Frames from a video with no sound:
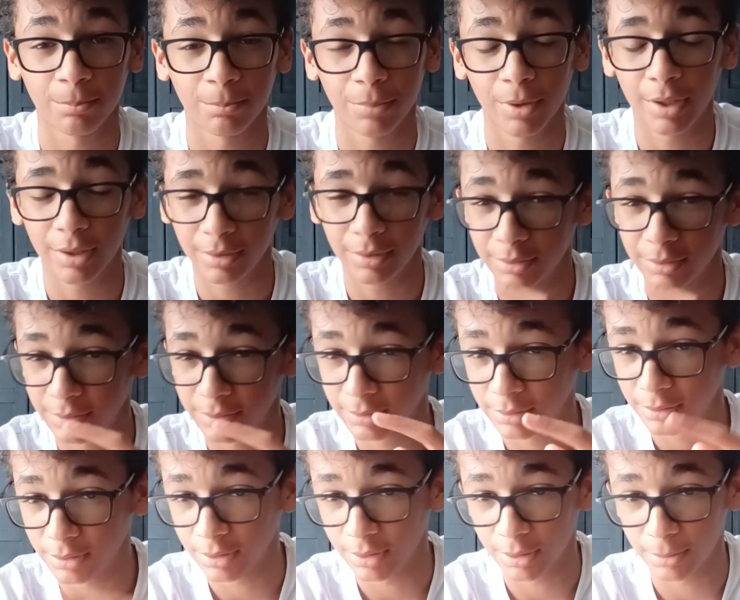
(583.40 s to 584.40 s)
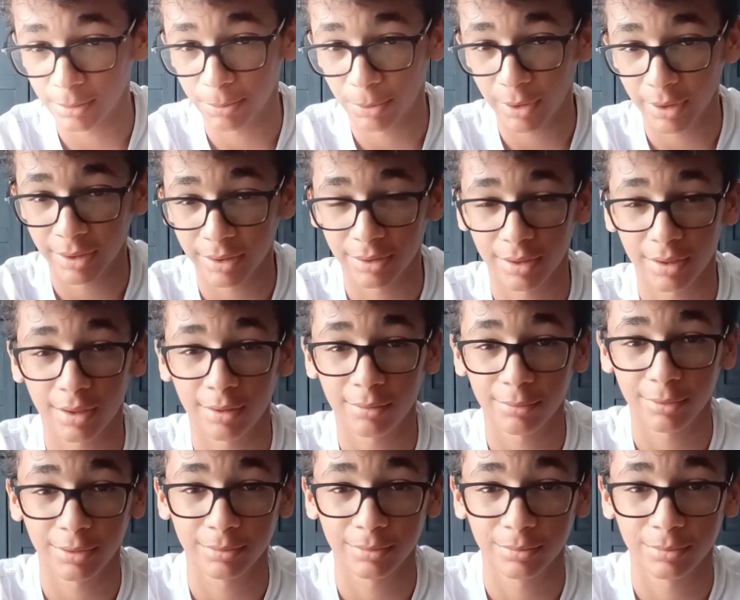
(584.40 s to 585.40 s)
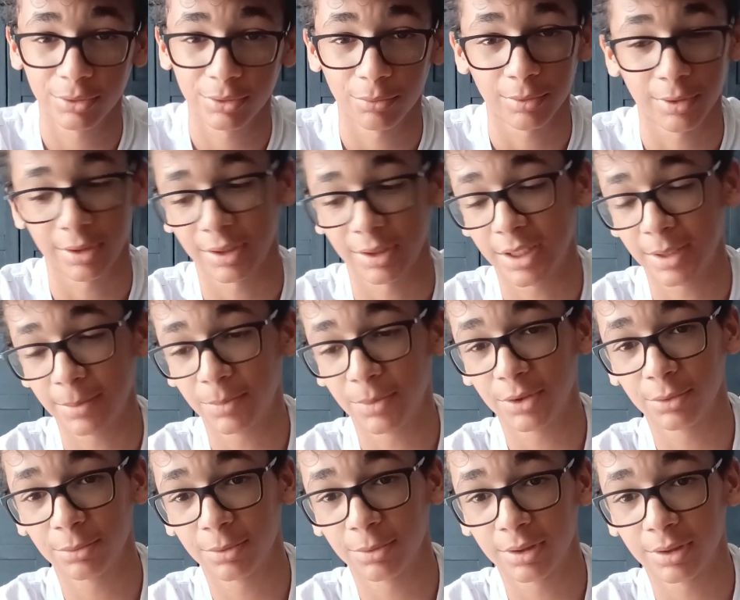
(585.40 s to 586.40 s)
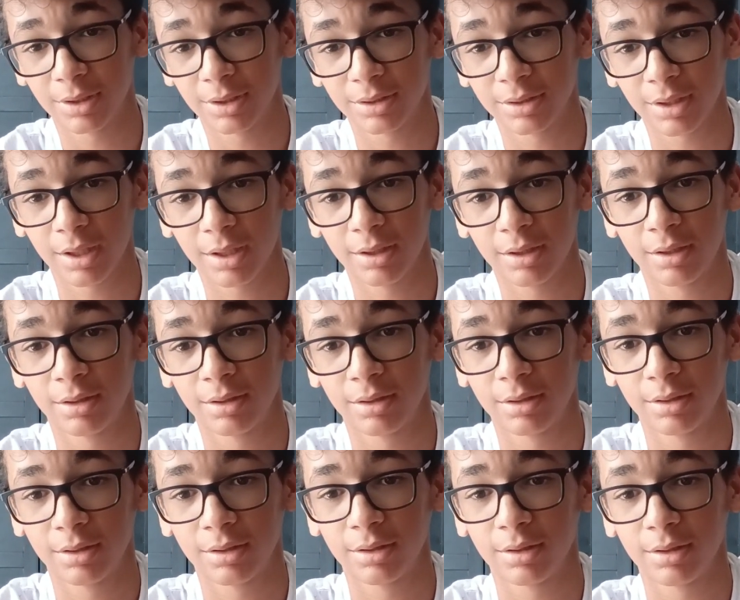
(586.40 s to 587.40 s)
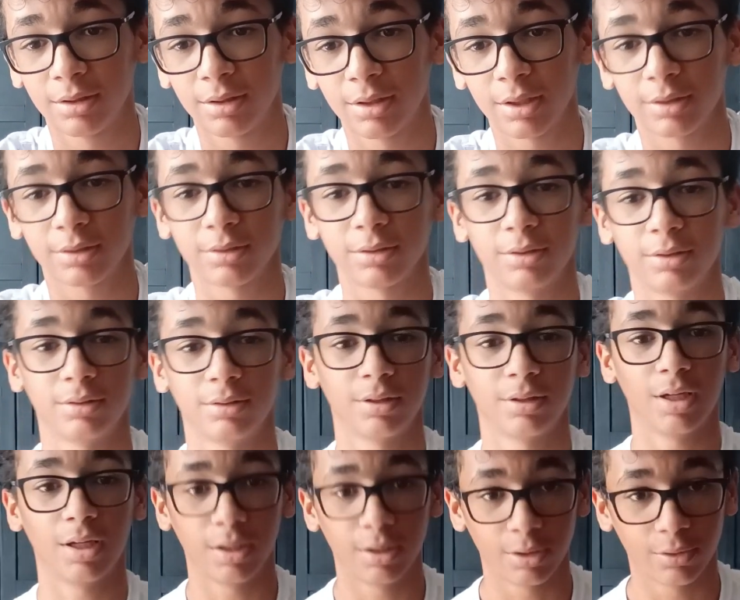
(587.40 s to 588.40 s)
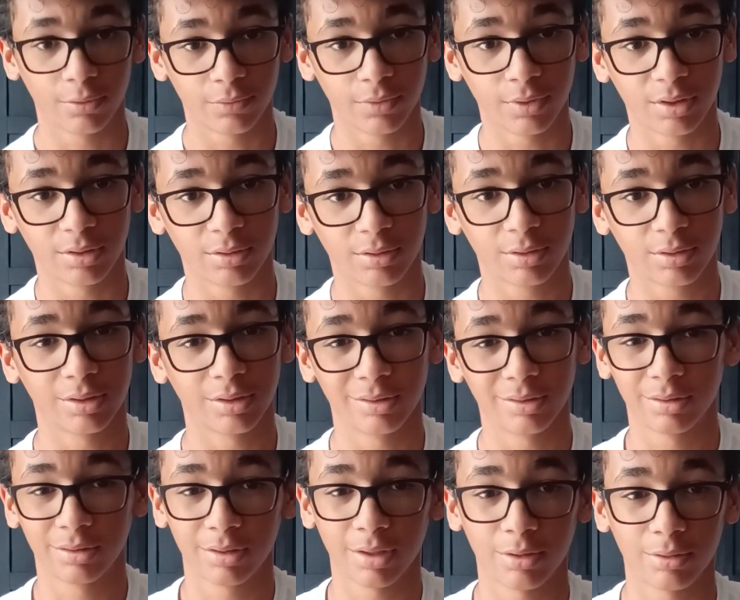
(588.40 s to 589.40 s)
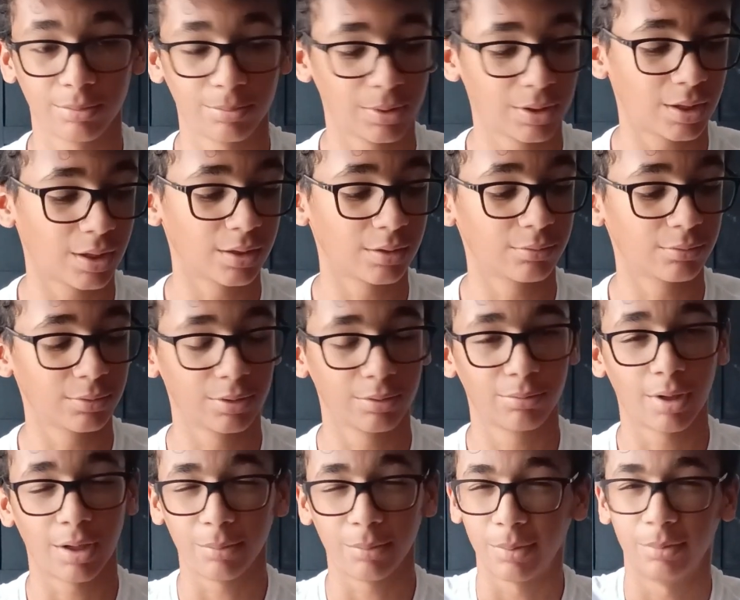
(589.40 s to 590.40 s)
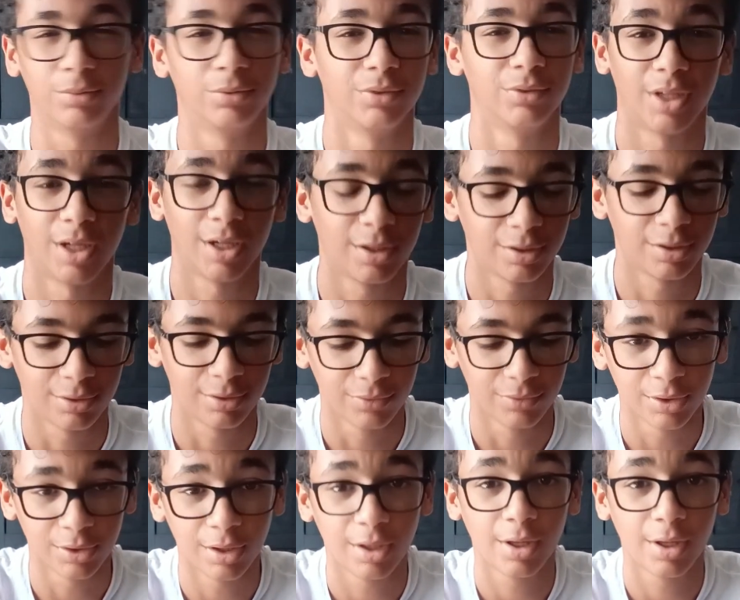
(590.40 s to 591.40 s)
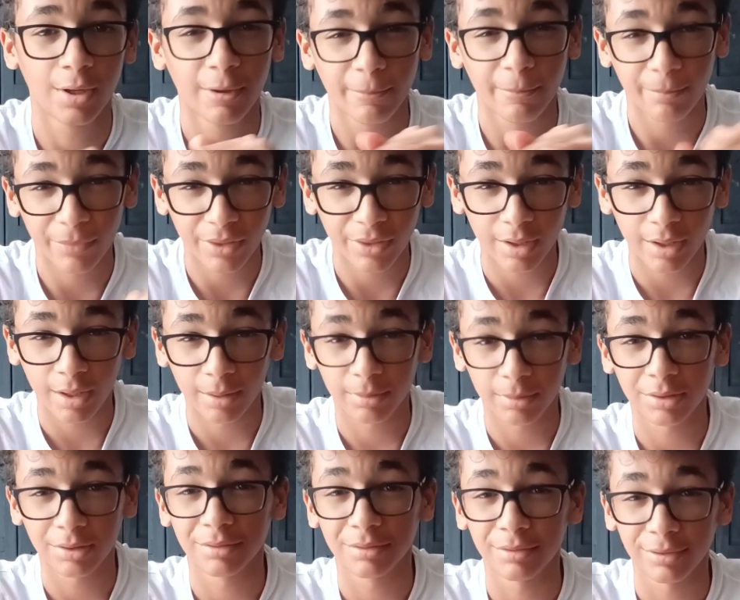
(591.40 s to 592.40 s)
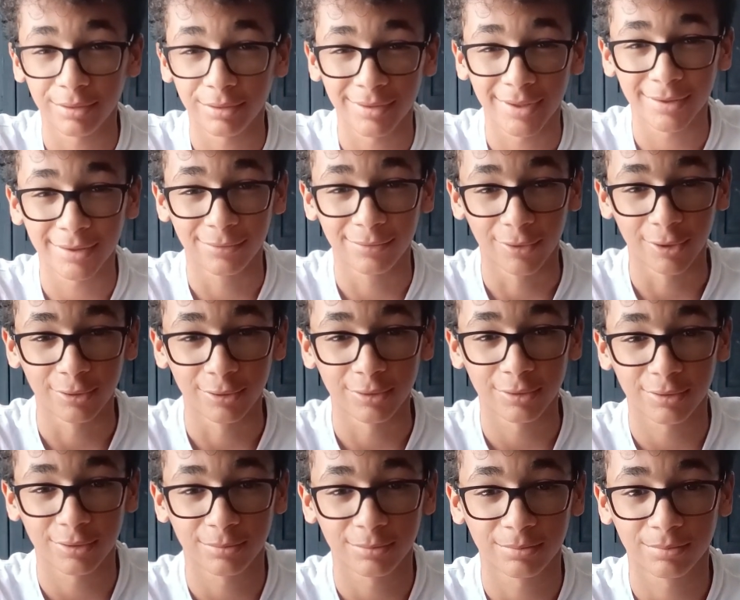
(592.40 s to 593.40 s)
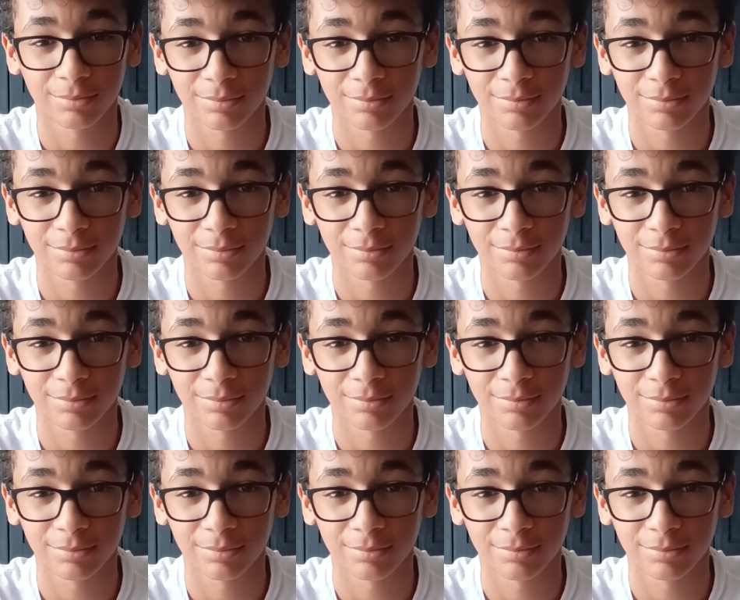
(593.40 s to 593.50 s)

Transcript: But you're pointing to that one, so we're going to keep this one to the side. Actually, in your view, because that would be kind of weird. Why am I moving out of your view? I'm guessing this is Ace of Hearts.